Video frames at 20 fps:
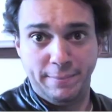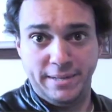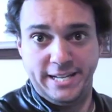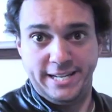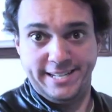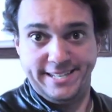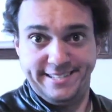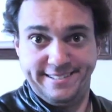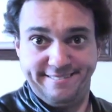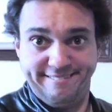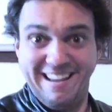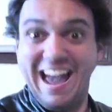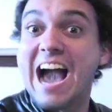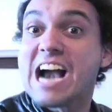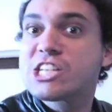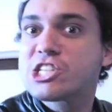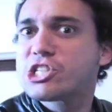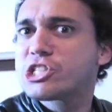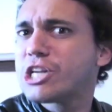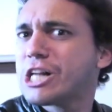me.
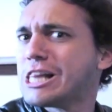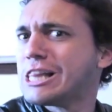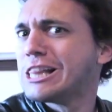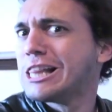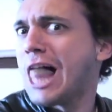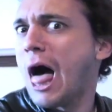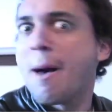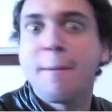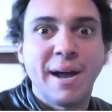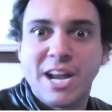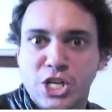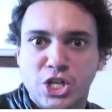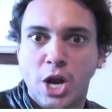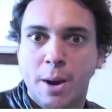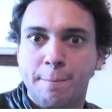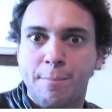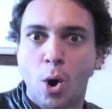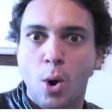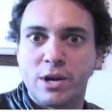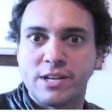
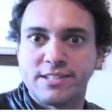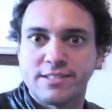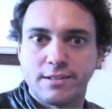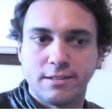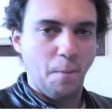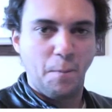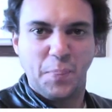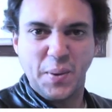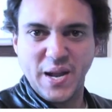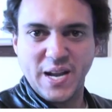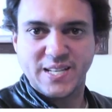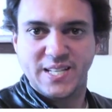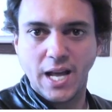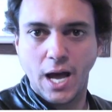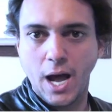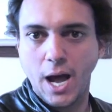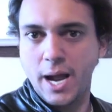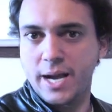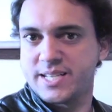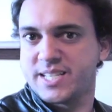Exclamation point.
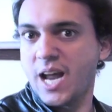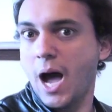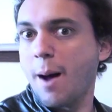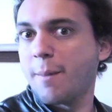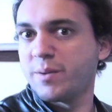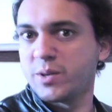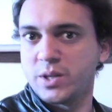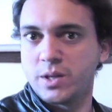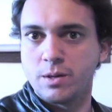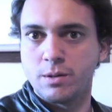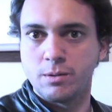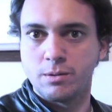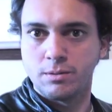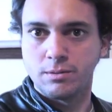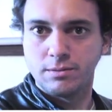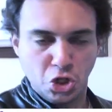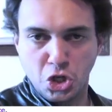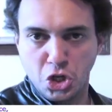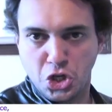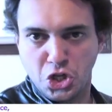
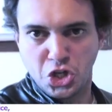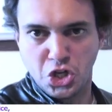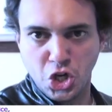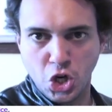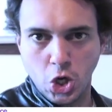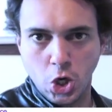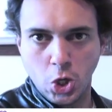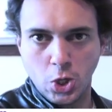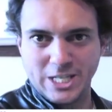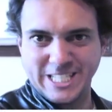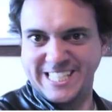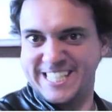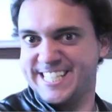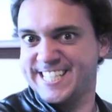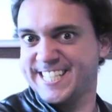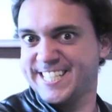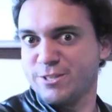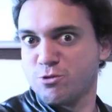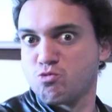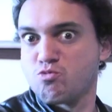BTW, your show
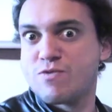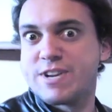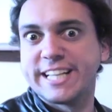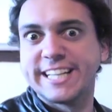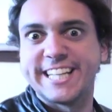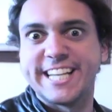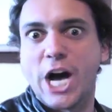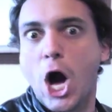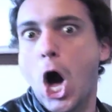is really